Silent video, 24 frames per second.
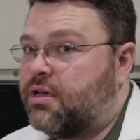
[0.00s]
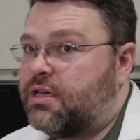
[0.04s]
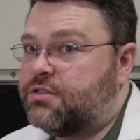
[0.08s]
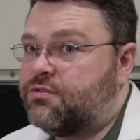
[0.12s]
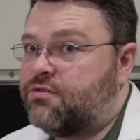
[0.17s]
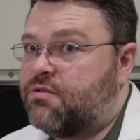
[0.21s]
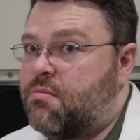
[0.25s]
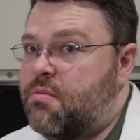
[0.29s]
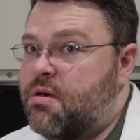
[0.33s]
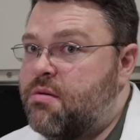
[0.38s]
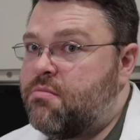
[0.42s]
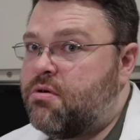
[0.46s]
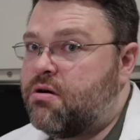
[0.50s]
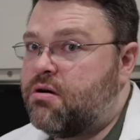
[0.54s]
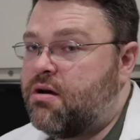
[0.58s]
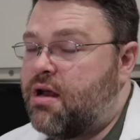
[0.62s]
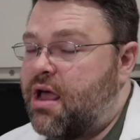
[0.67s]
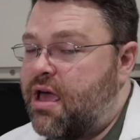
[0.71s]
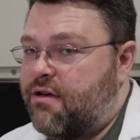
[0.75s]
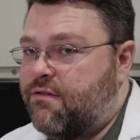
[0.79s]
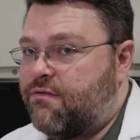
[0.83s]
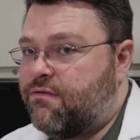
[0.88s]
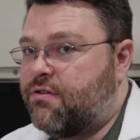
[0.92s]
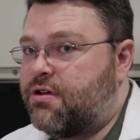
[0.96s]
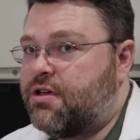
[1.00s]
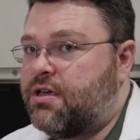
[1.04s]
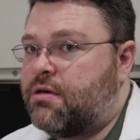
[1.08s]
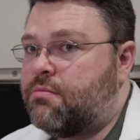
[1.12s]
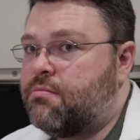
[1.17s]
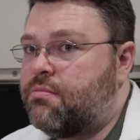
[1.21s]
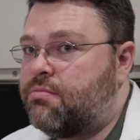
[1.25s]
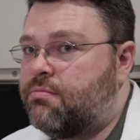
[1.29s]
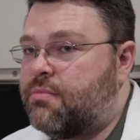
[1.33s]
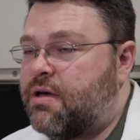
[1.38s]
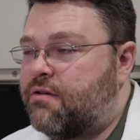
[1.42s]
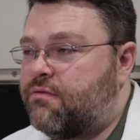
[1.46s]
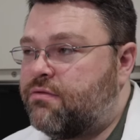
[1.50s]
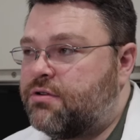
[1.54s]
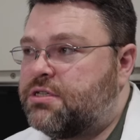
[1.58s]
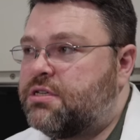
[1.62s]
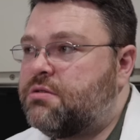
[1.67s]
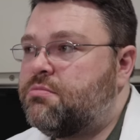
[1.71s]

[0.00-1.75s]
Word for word: Because remember, every, every